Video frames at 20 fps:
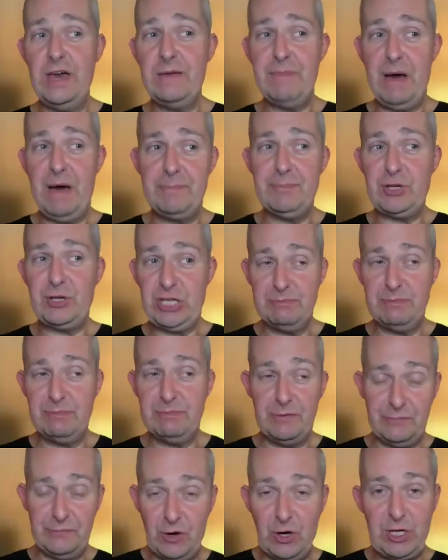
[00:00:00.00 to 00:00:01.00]
that publishing
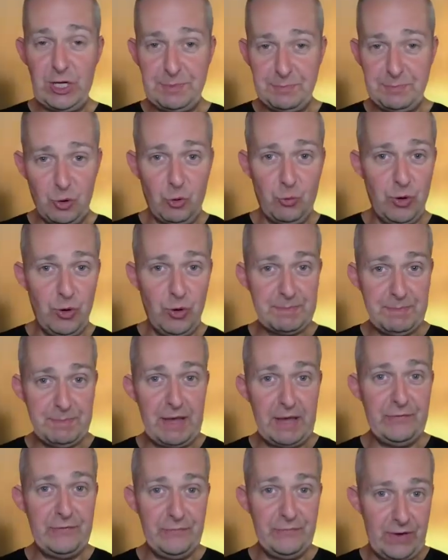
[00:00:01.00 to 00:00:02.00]
my first book was
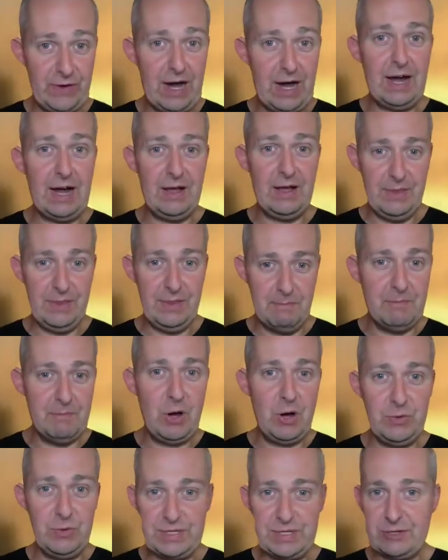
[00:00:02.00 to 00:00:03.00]
by far the
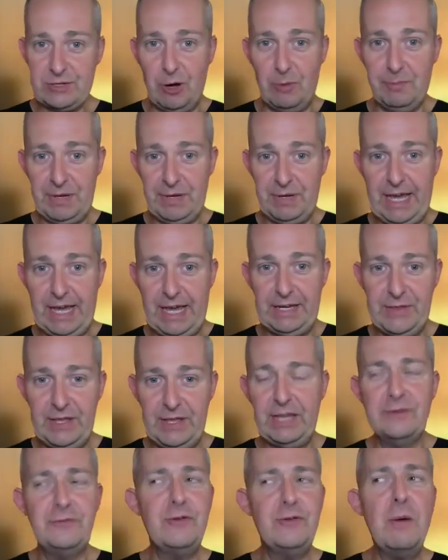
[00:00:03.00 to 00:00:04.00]
most complicated
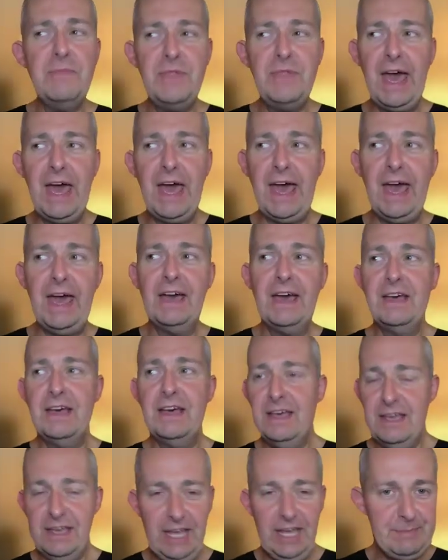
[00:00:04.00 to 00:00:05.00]
thing. And from there,
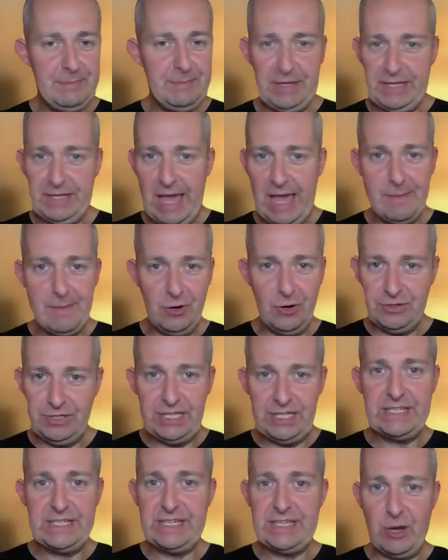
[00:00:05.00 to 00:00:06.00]
it became a lot
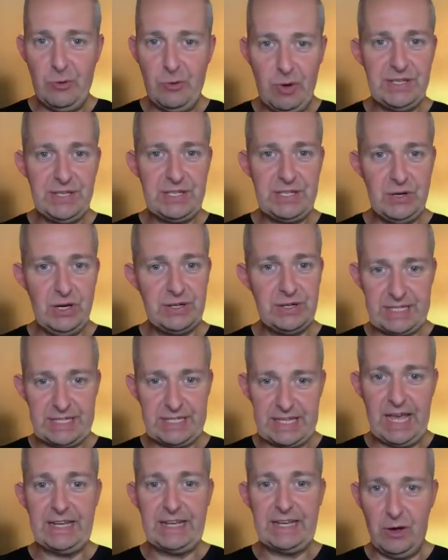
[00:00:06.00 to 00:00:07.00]
easier once you
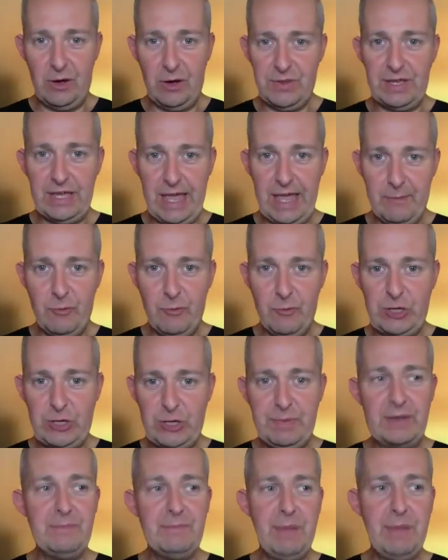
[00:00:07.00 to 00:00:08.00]
understand how the game works.
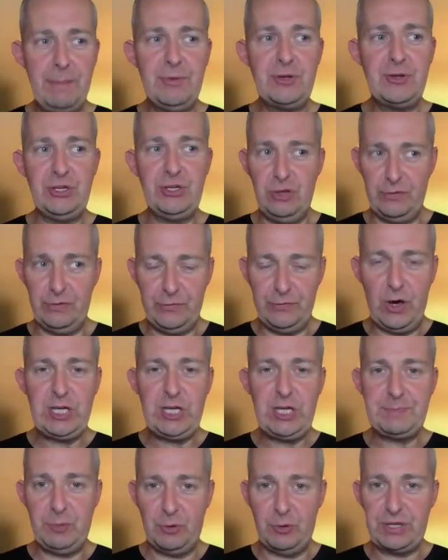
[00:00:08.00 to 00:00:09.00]
But publishing your
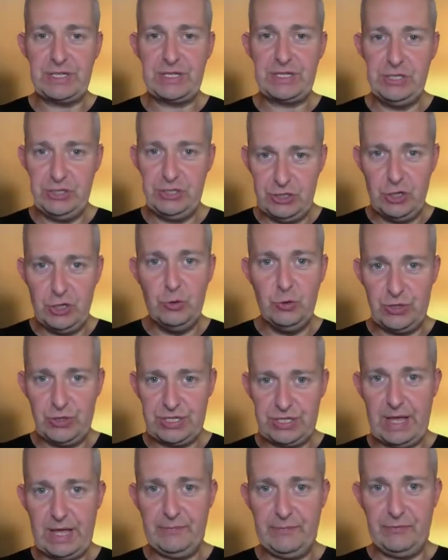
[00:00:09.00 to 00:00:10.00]
first book is a huge
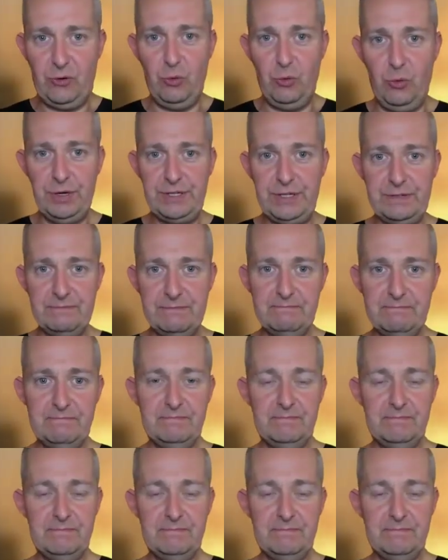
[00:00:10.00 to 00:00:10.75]
step forward.